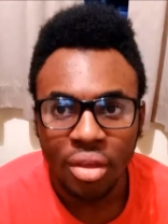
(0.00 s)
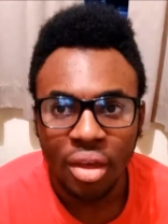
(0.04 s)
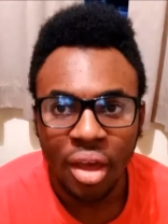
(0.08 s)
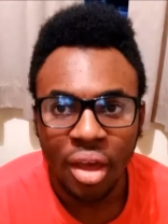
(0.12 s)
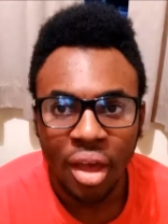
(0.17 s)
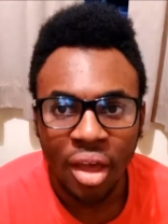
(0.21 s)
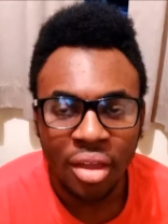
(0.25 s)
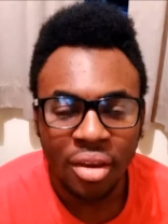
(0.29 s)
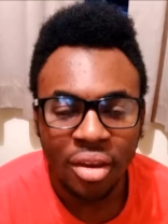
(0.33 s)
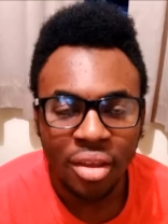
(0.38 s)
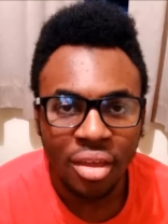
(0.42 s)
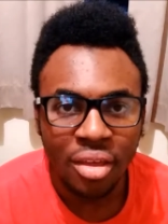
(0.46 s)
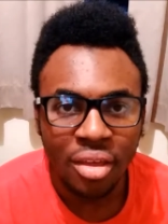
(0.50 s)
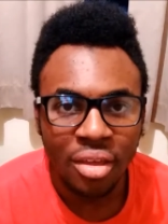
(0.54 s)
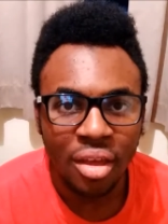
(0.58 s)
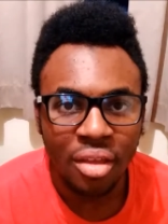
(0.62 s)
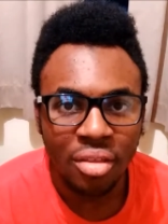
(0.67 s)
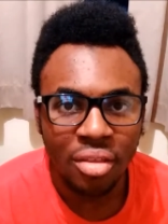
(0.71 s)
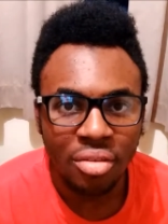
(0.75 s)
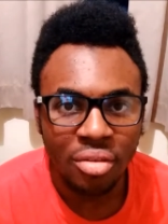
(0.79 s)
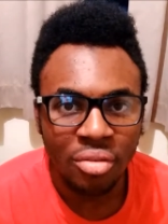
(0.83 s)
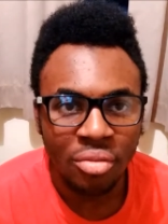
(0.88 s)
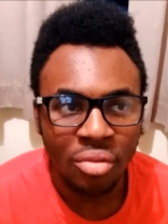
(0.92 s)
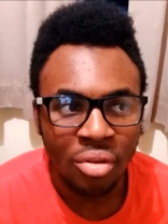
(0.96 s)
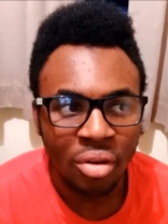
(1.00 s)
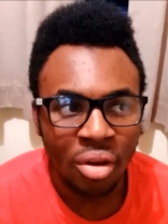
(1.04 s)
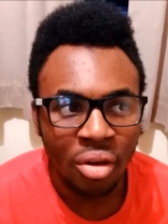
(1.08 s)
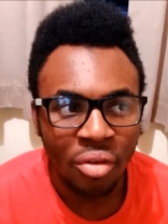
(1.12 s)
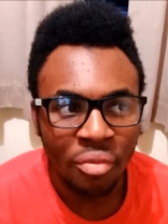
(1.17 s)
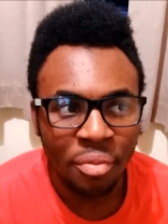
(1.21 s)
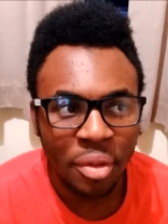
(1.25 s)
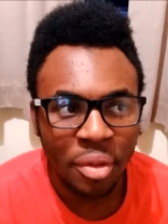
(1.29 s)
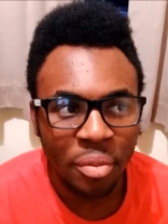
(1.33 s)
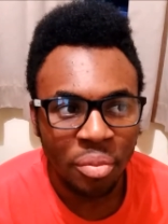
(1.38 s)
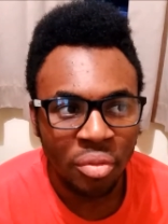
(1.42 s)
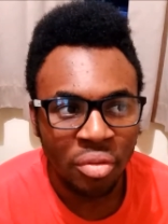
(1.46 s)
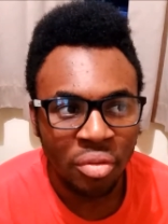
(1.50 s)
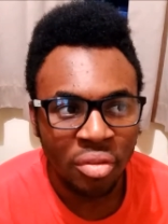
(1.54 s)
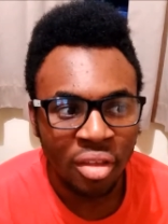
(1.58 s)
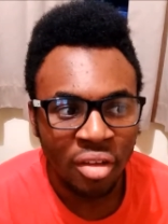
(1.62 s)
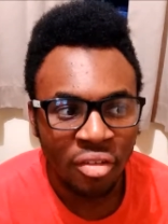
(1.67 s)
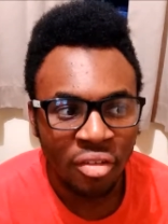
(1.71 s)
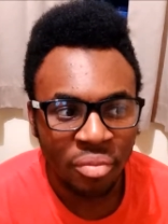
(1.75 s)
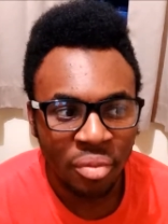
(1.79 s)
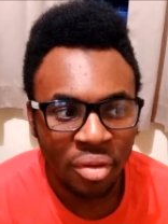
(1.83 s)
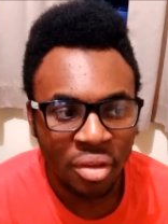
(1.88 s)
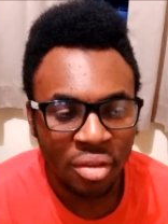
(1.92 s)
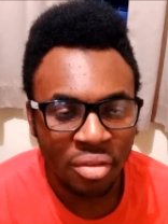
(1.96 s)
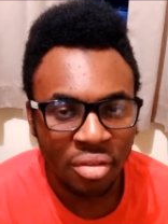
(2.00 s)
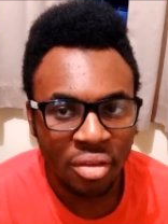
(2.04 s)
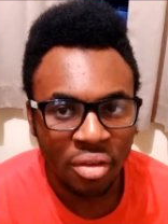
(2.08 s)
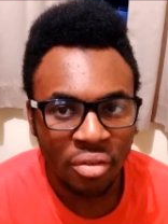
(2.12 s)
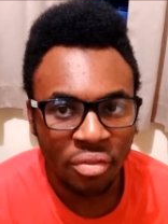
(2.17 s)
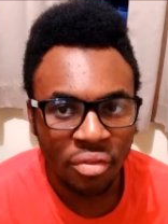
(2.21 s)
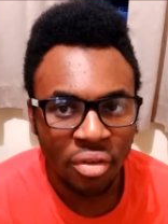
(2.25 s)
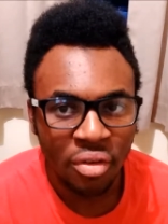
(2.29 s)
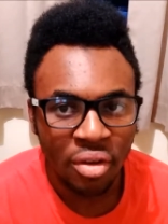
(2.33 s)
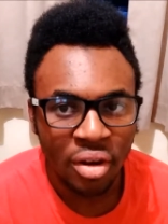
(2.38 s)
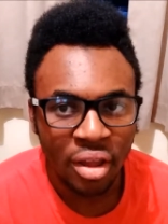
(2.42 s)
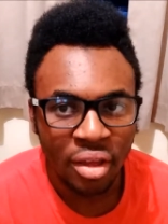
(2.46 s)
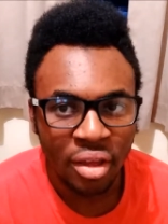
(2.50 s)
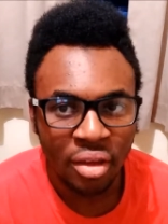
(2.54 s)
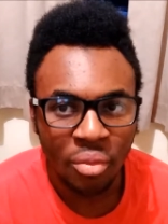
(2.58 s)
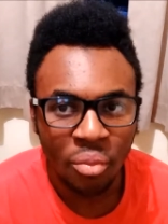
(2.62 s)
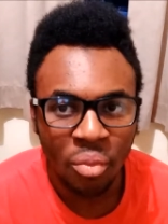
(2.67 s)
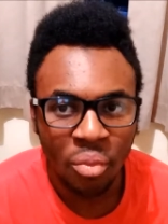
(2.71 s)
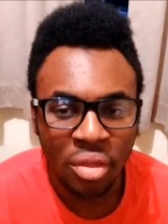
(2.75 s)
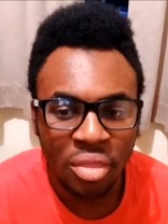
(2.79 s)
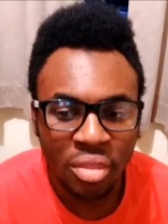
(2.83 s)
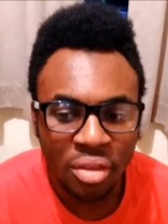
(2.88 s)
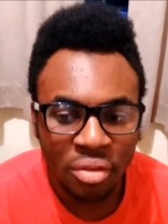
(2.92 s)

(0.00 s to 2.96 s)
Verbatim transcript: And it gets on a lot of people's nerves because they feel like when